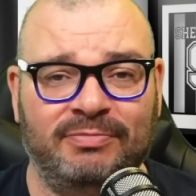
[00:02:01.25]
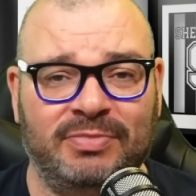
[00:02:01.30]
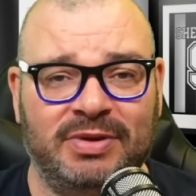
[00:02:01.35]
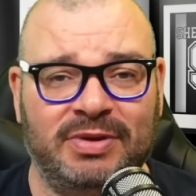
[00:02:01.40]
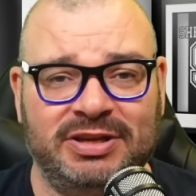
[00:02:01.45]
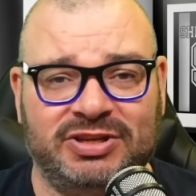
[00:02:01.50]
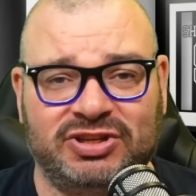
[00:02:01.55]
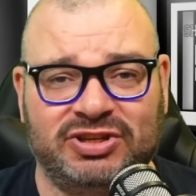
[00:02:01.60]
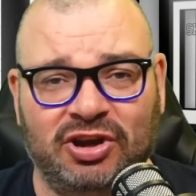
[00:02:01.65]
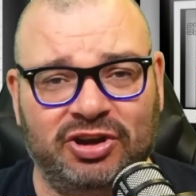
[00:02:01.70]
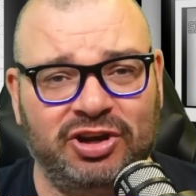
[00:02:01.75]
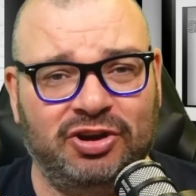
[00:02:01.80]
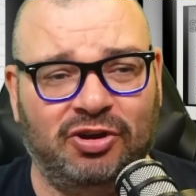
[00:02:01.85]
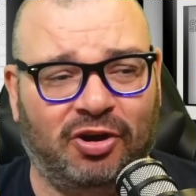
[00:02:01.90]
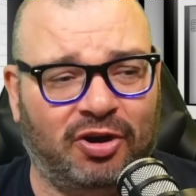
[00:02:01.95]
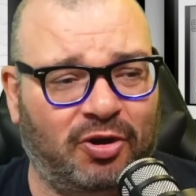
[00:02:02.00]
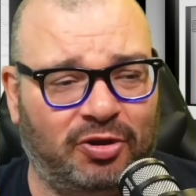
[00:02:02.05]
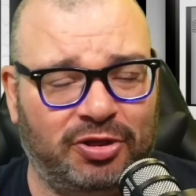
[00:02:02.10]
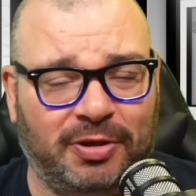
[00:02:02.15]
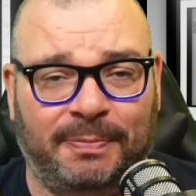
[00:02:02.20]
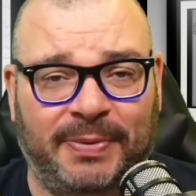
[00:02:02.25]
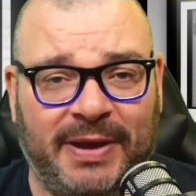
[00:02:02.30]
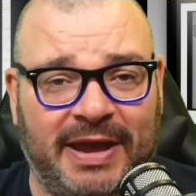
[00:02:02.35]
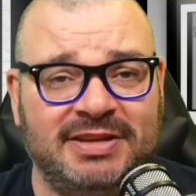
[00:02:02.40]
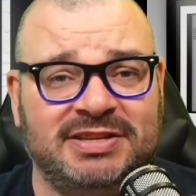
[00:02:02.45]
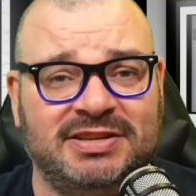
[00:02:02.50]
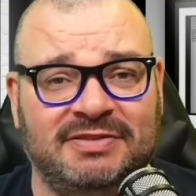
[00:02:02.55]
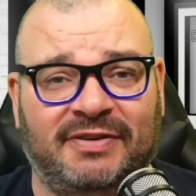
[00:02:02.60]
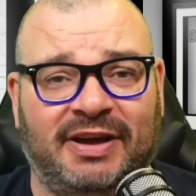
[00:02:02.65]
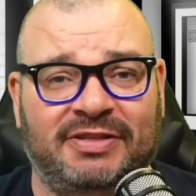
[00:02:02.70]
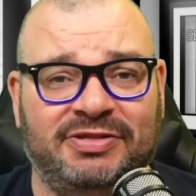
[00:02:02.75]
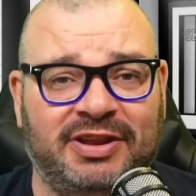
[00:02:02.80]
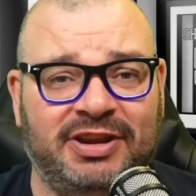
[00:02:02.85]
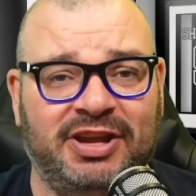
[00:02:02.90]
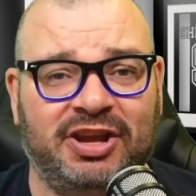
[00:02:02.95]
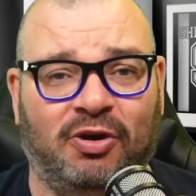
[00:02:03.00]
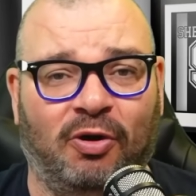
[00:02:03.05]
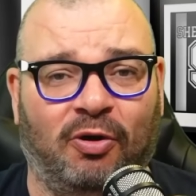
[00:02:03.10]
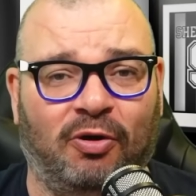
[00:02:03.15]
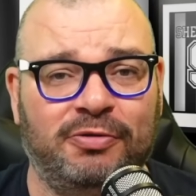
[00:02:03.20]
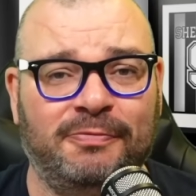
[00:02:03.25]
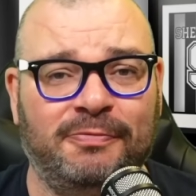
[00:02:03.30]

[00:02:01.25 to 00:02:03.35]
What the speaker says: He's certainly not got the pace of Anthony Gordon,